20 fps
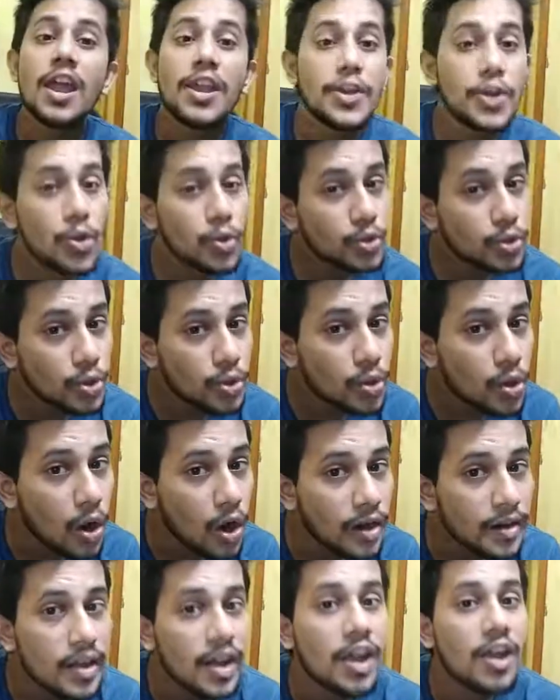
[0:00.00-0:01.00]

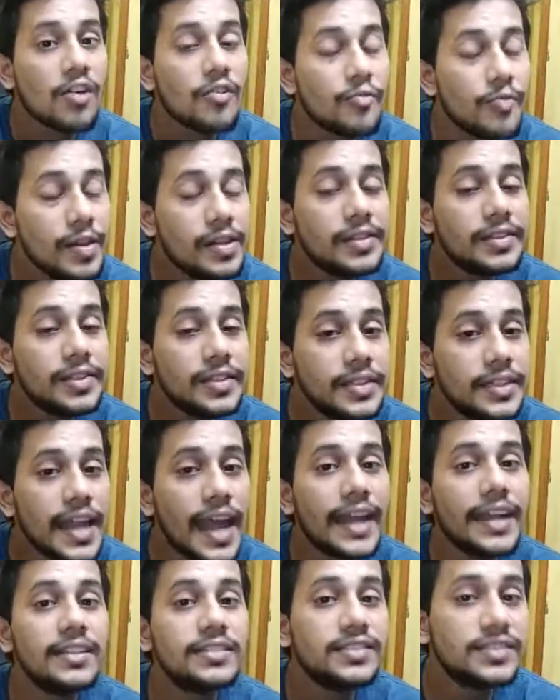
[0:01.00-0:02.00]
notochord will
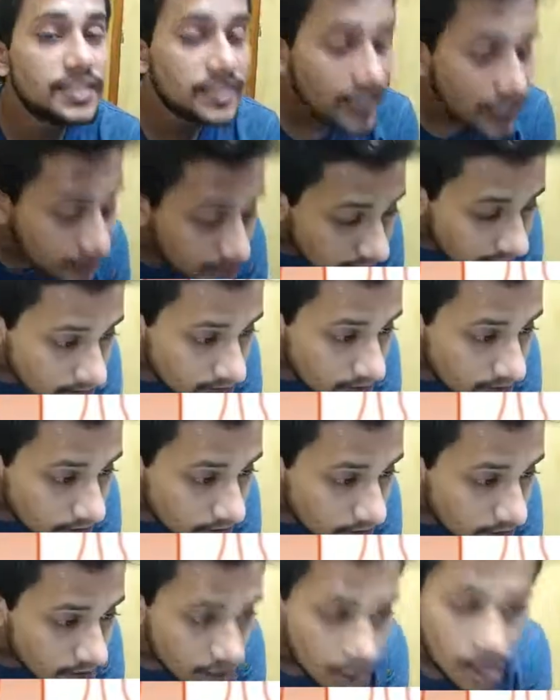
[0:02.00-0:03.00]
send
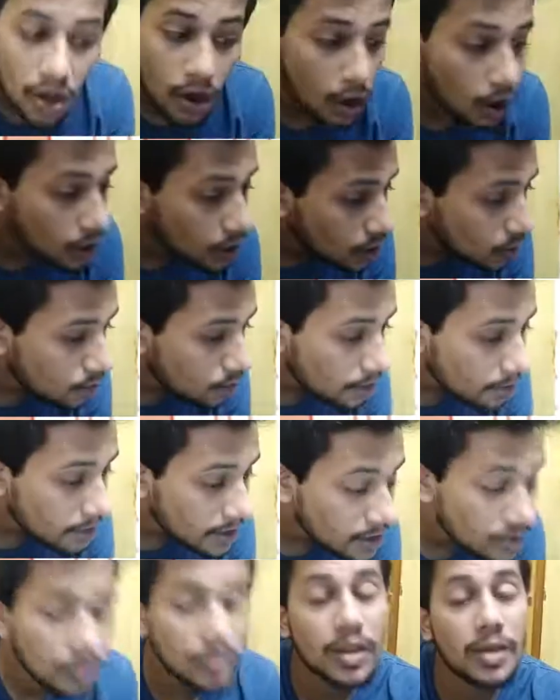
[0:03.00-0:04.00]
signals all over
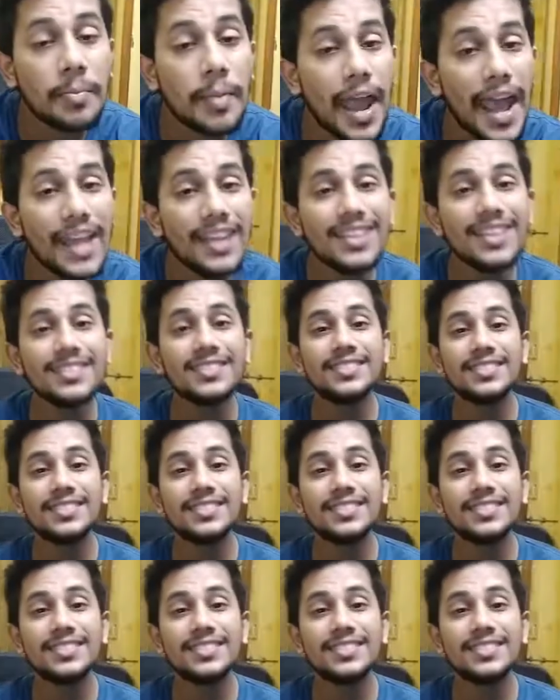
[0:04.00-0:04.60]
mesoderm and the,